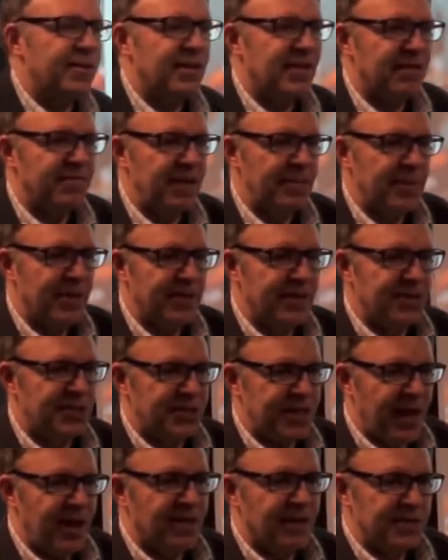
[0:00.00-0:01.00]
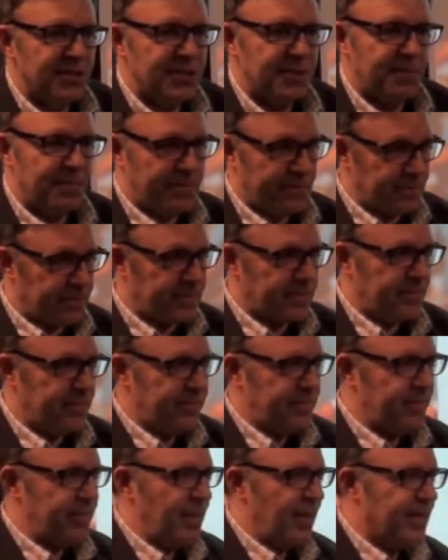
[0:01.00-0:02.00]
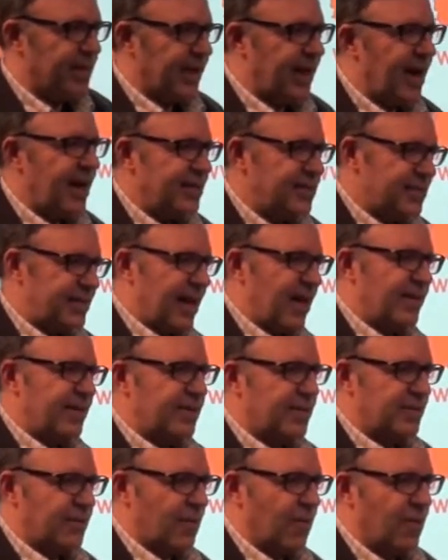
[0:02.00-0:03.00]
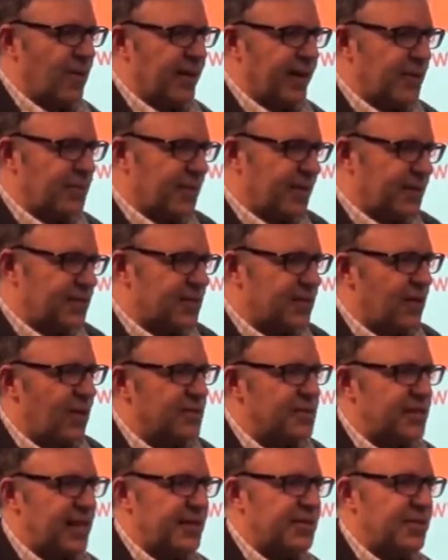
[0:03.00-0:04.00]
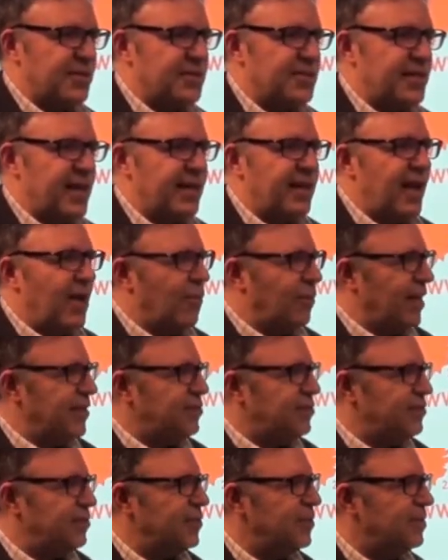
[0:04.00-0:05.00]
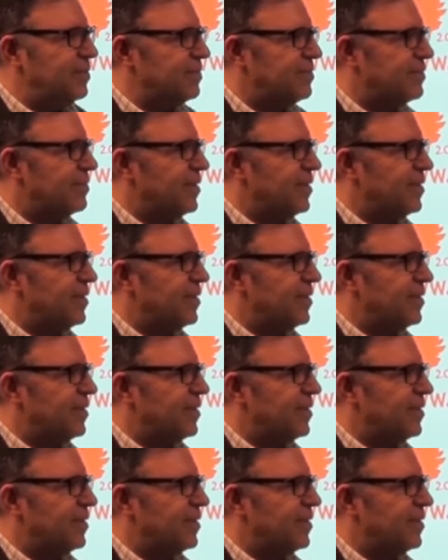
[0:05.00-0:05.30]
the Living Building Challenge, the guys down in Oregon, where this is all centered, said, well, let's do